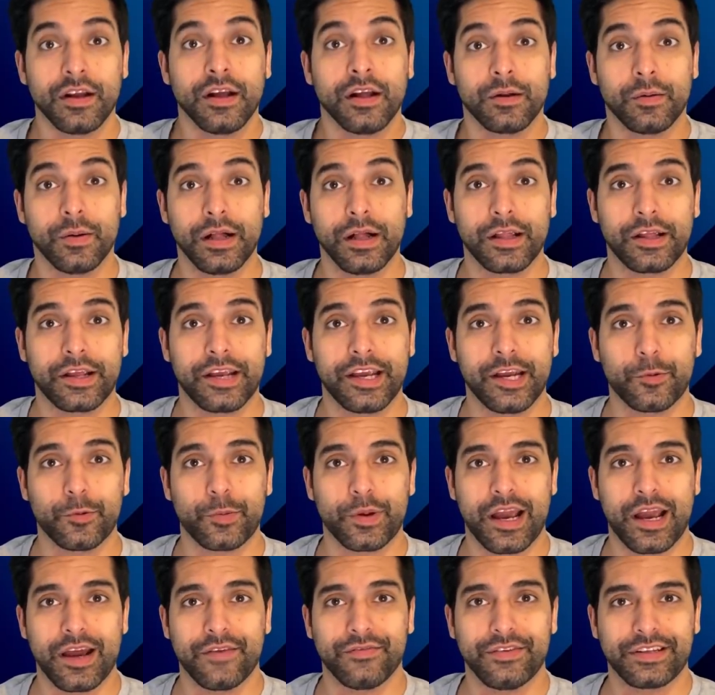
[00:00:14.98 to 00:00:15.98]
Well, here
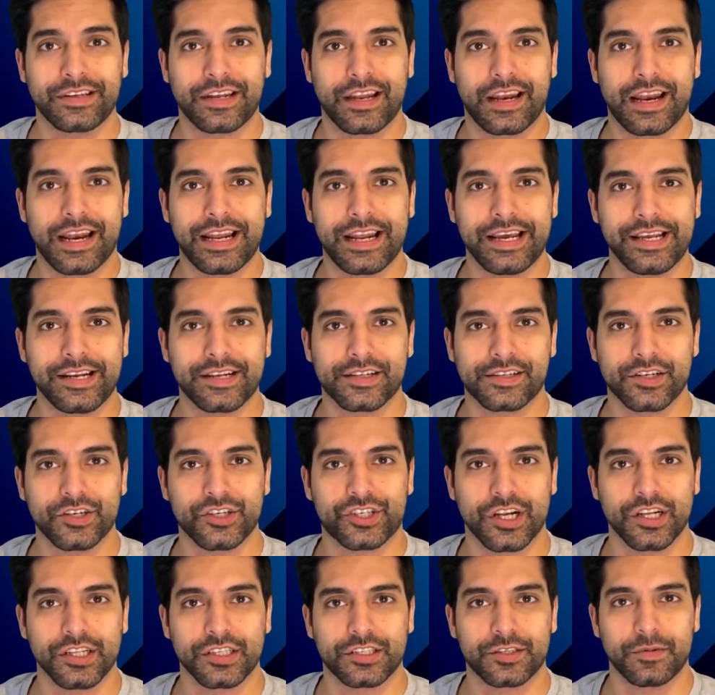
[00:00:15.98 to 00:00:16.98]
we have it, ladies and
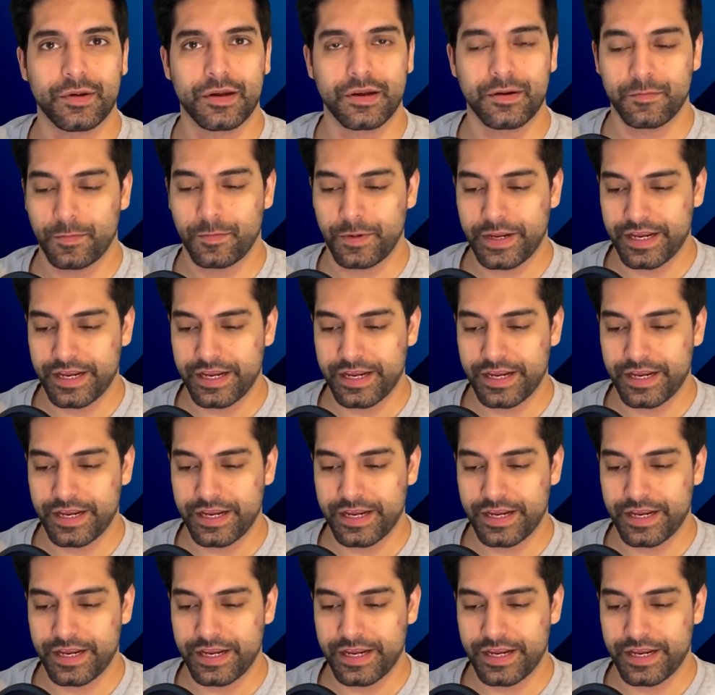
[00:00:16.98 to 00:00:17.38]
gentlemen.